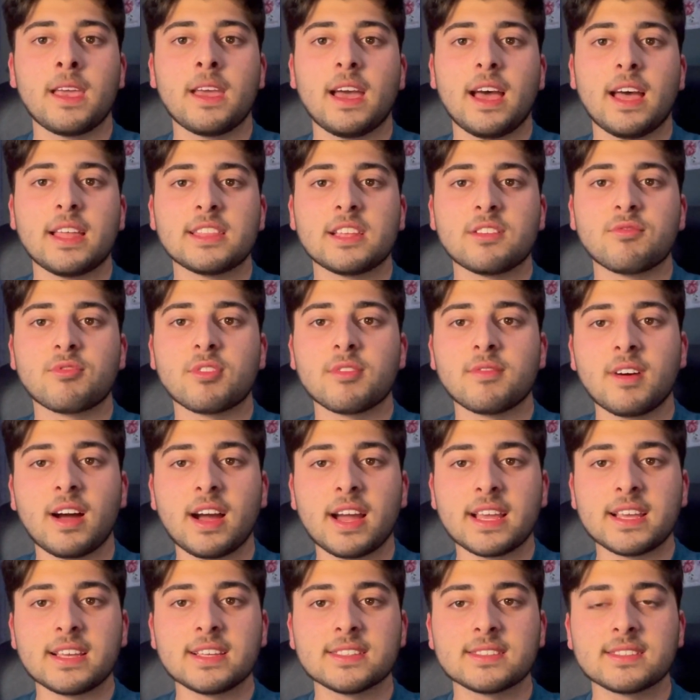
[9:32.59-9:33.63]
and then
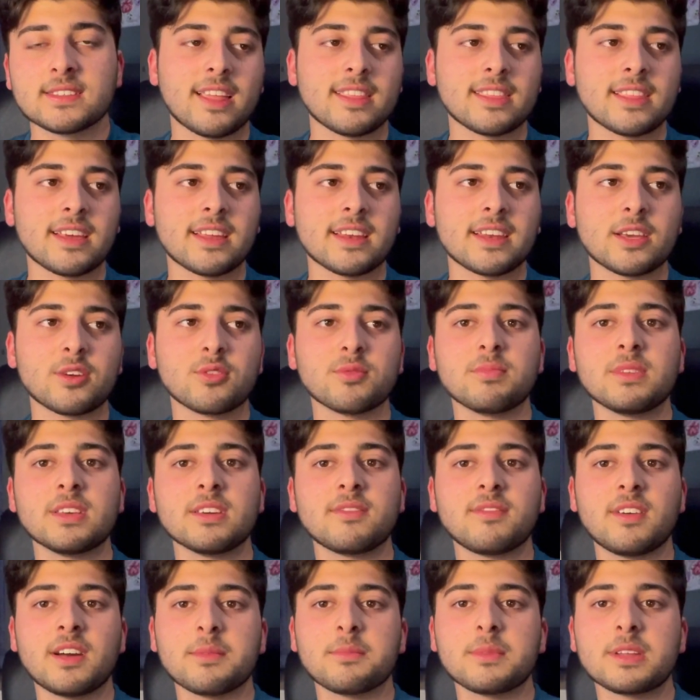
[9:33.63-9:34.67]
revise, and then it would be a
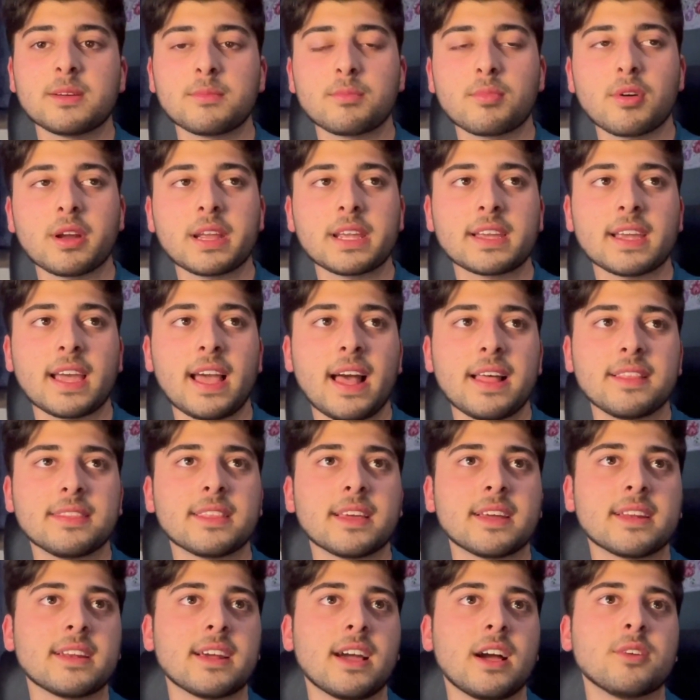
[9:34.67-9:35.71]
5 minute break, and
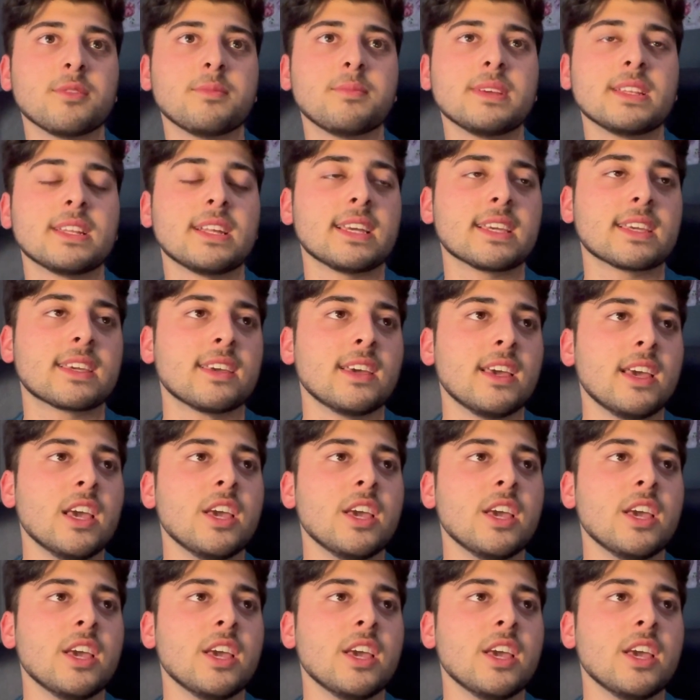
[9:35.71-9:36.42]
then I would be like,